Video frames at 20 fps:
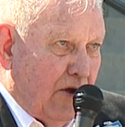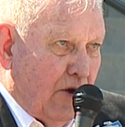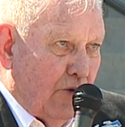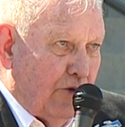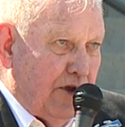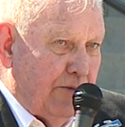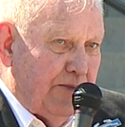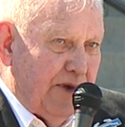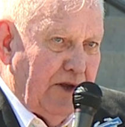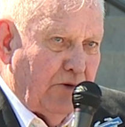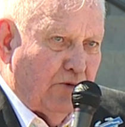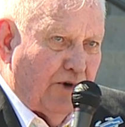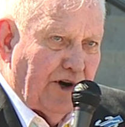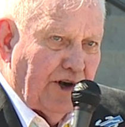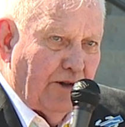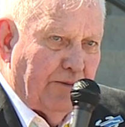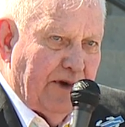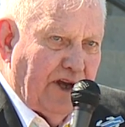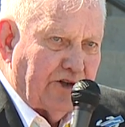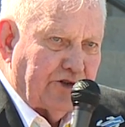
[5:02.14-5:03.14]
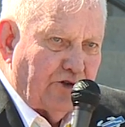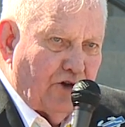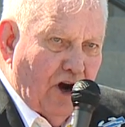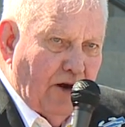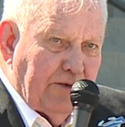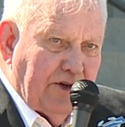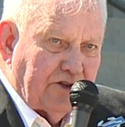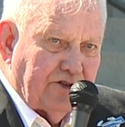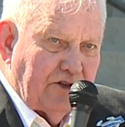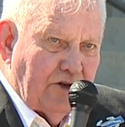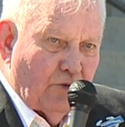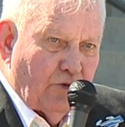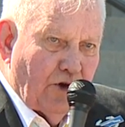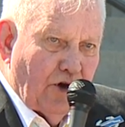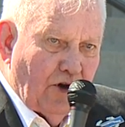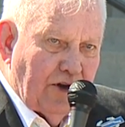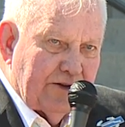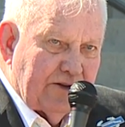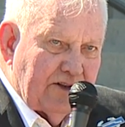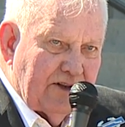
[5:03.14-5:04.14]
We beat one of the best armies in the
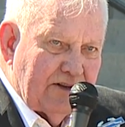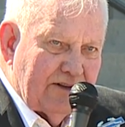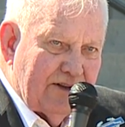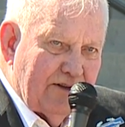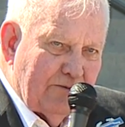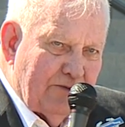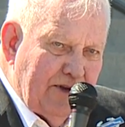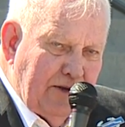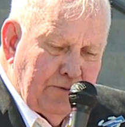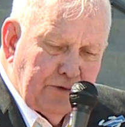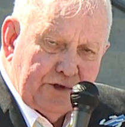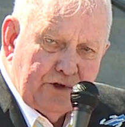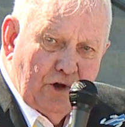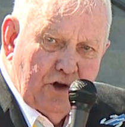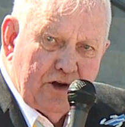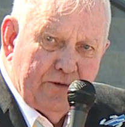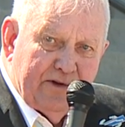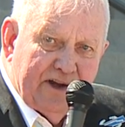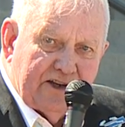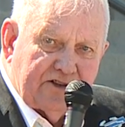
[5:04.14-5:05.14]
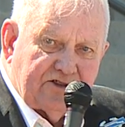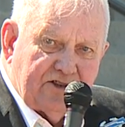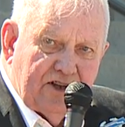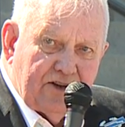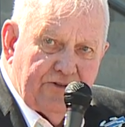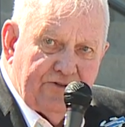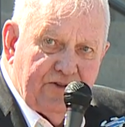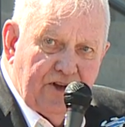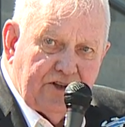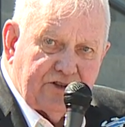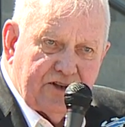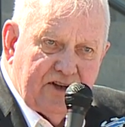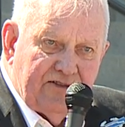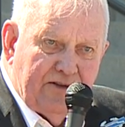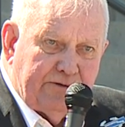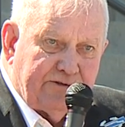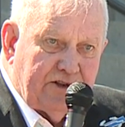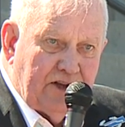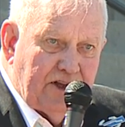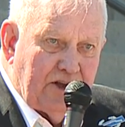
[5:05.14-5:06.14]
world. People talk about Tet Offensive.
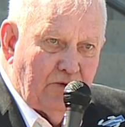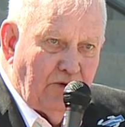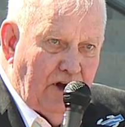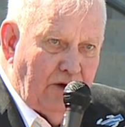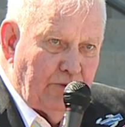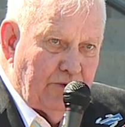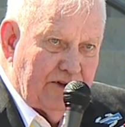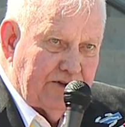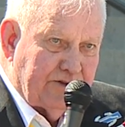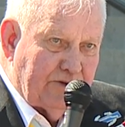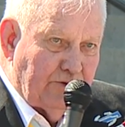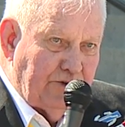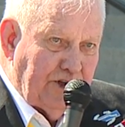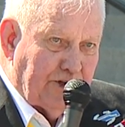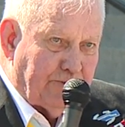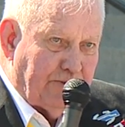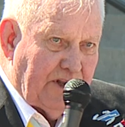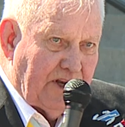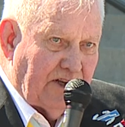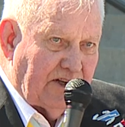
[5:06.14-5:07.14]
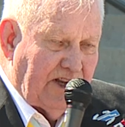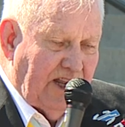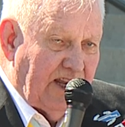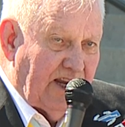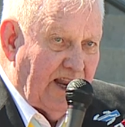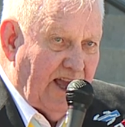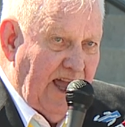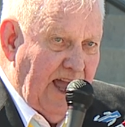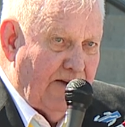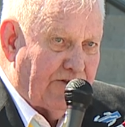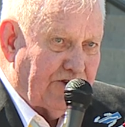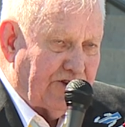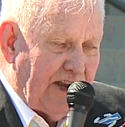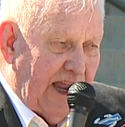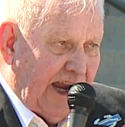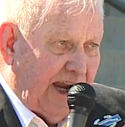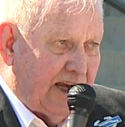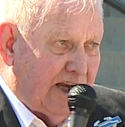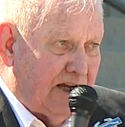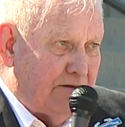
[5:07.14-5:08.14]
I'll tell you what, but we spent a day and a half
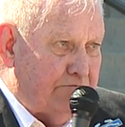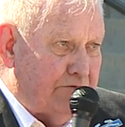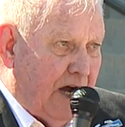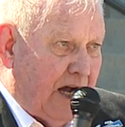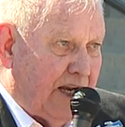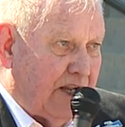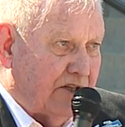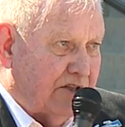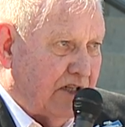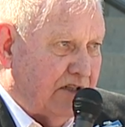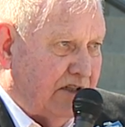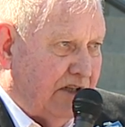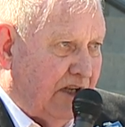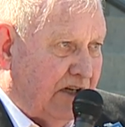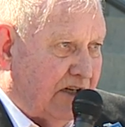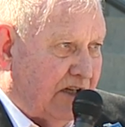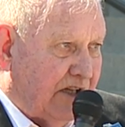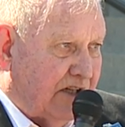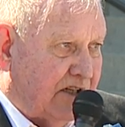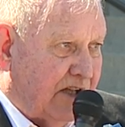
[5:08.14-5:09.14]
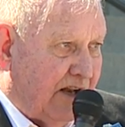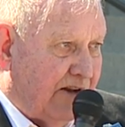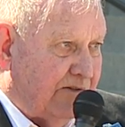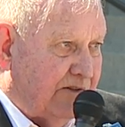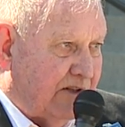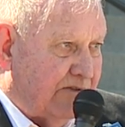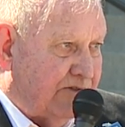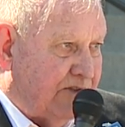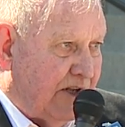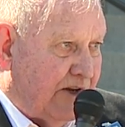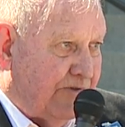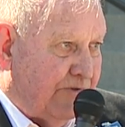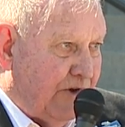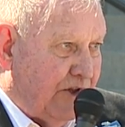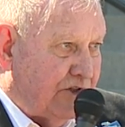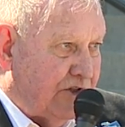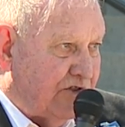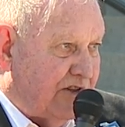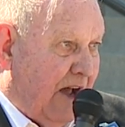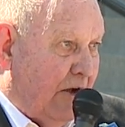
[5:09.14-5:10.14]
stacking up bodies at the end of the Tet
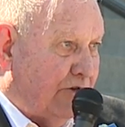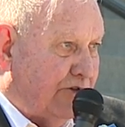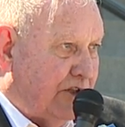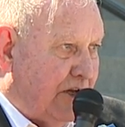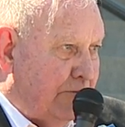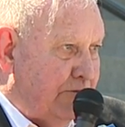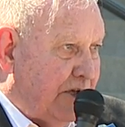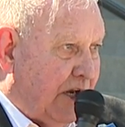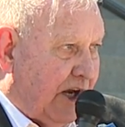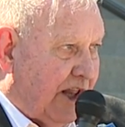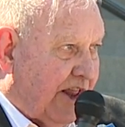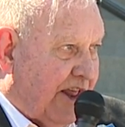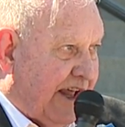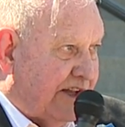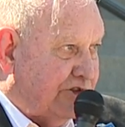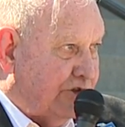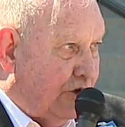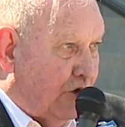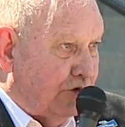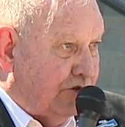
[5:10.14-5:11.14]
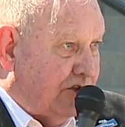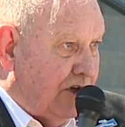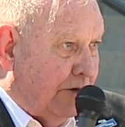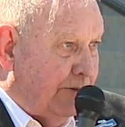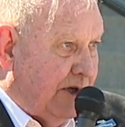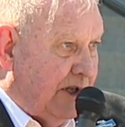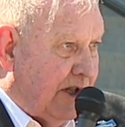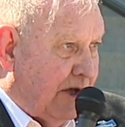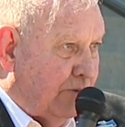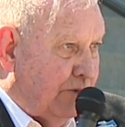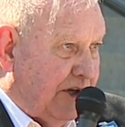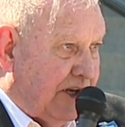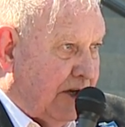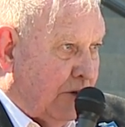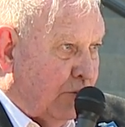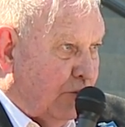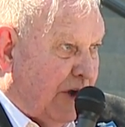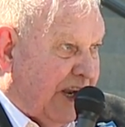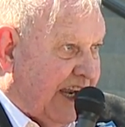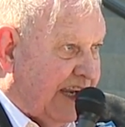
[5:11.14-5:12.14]
Offensive. I was in the middle of that, so don't tell me that we
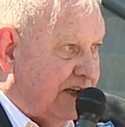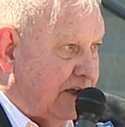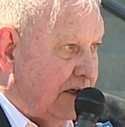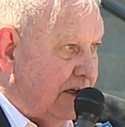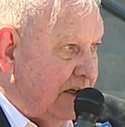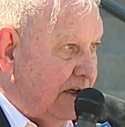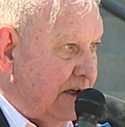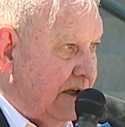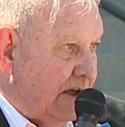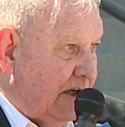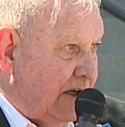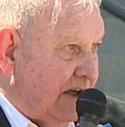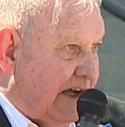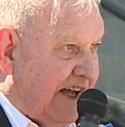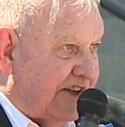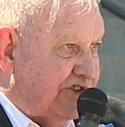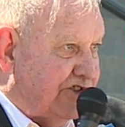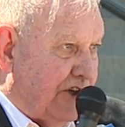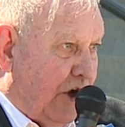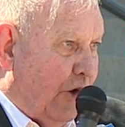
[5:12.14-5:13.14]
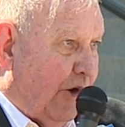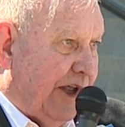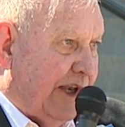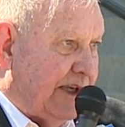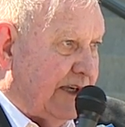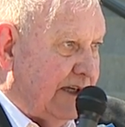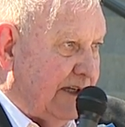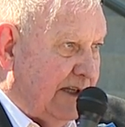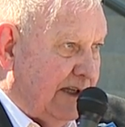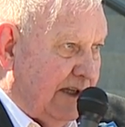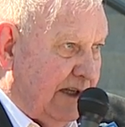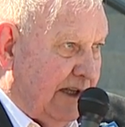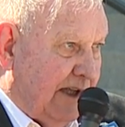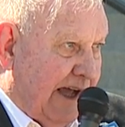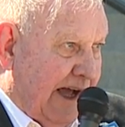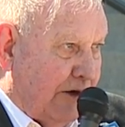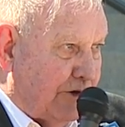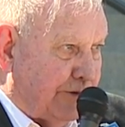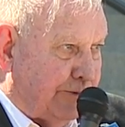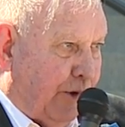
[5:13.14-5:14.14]
didn't win it. I saw it.
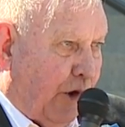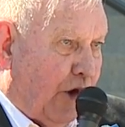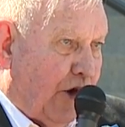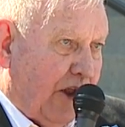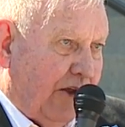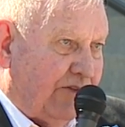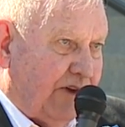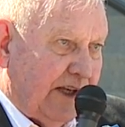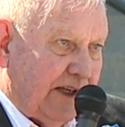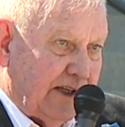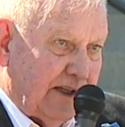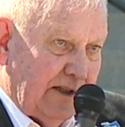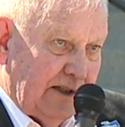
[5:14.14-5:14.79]
I was part of it.